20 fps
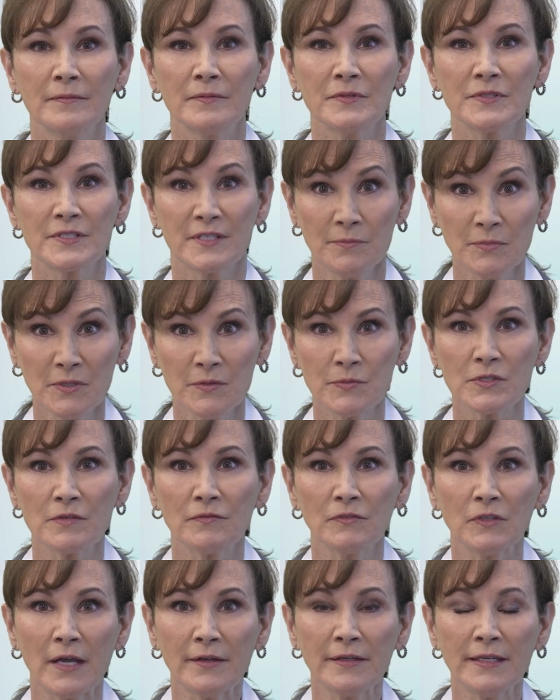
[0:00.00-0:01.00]
Symptoms
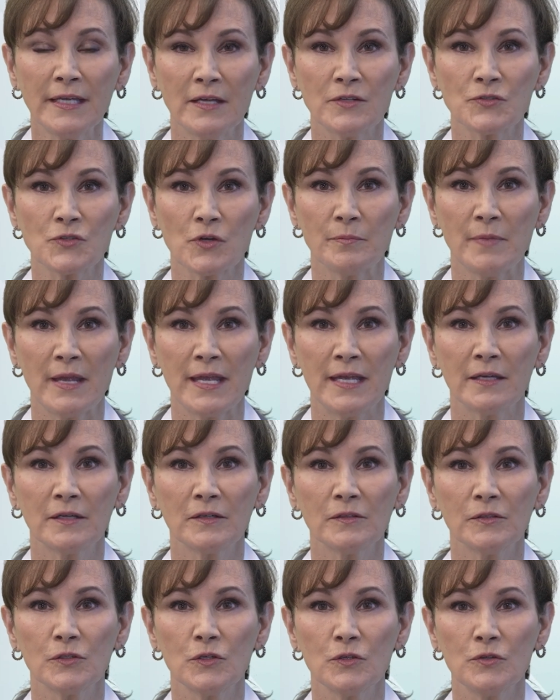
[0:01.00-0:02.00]
of lung cancer may
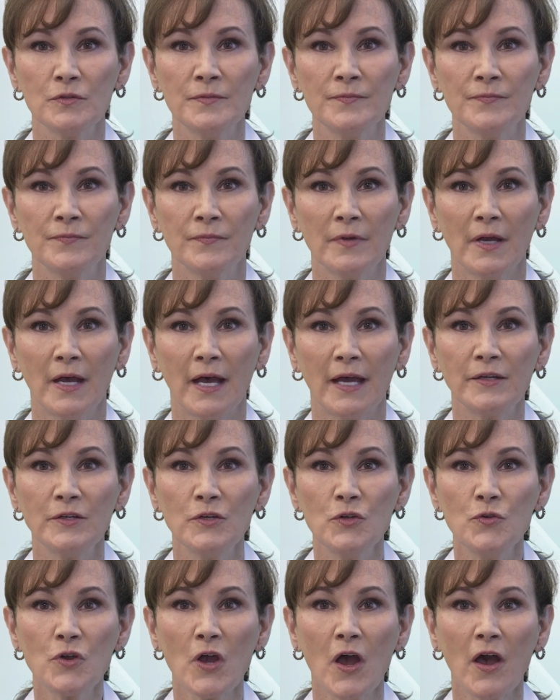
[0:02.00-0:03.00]
include a
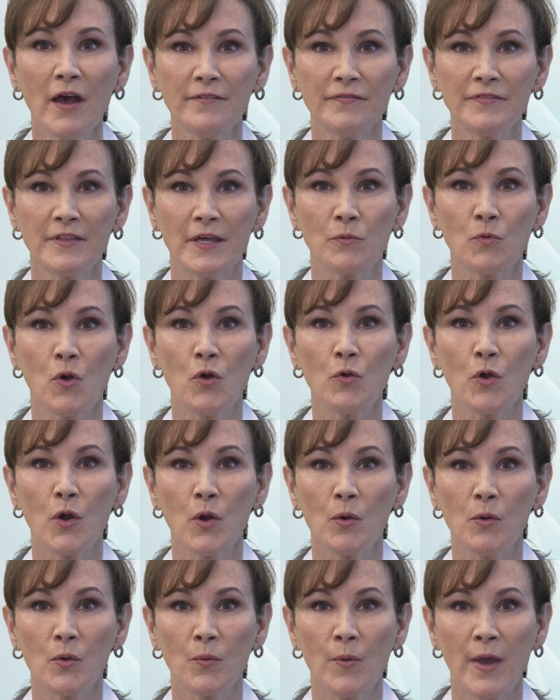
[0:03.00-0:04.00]
new cough that won't
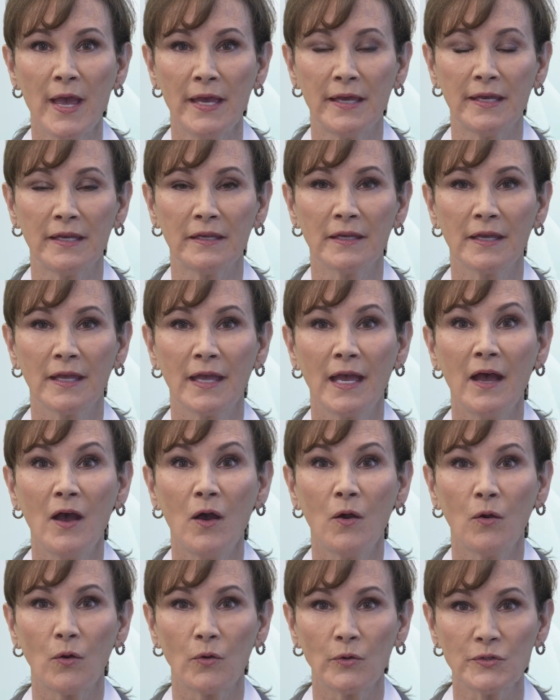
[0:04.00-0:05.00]
go away,
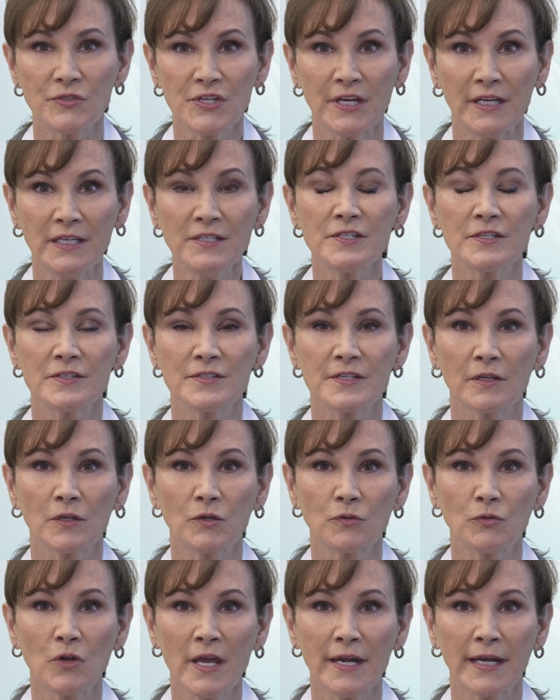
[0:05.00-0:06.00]
or changes in
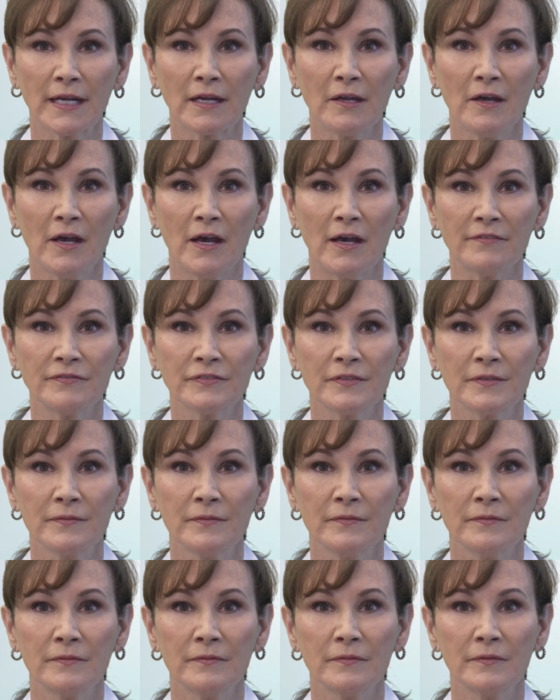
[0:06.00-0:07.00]
chronic cough,
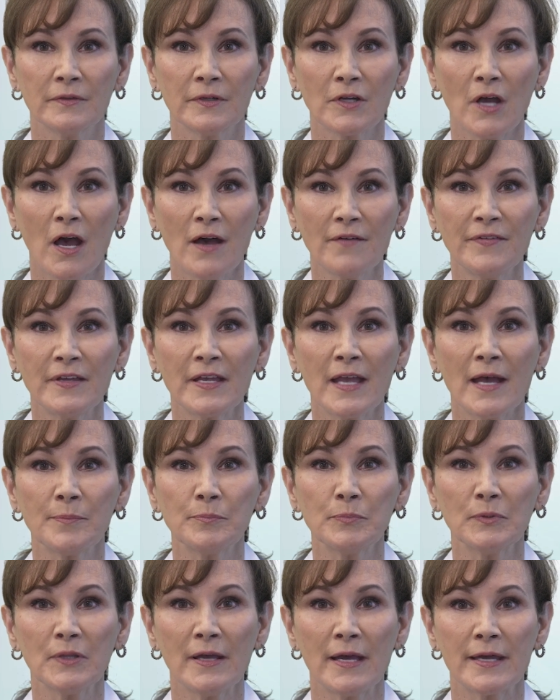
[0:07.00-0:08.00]
coughing
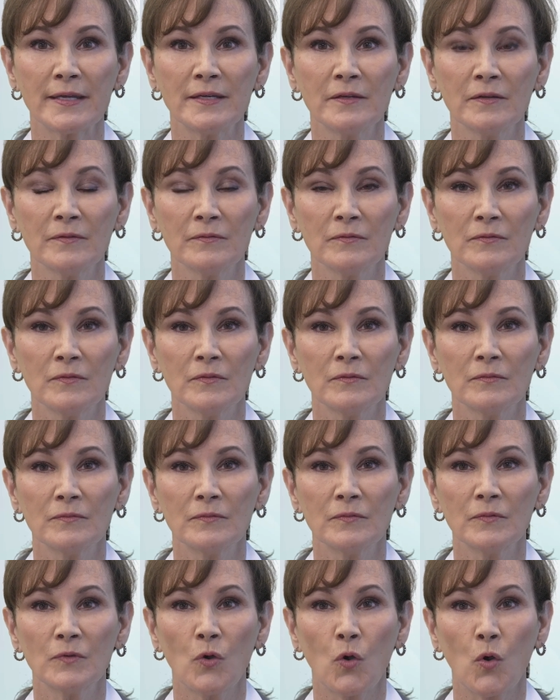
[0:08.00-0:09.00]
up blood,
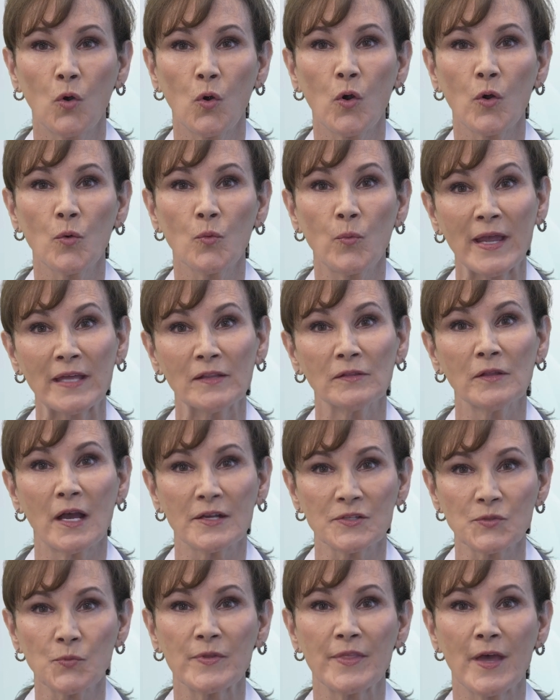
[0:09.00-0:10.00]
or weight
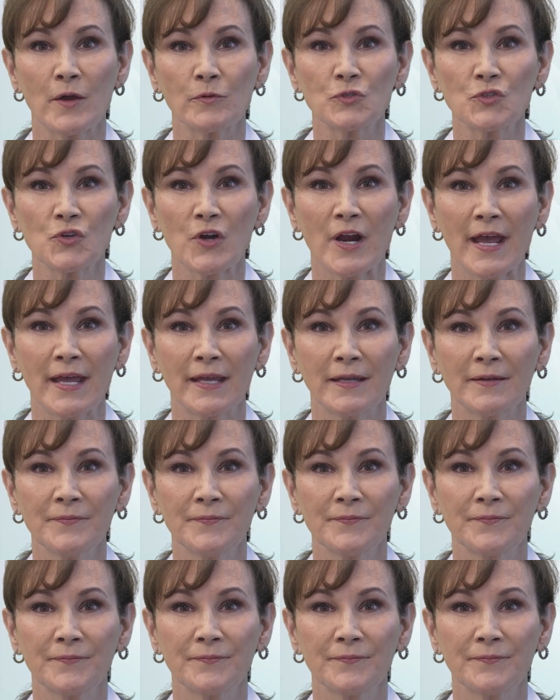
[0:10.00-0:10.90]
loss without trying.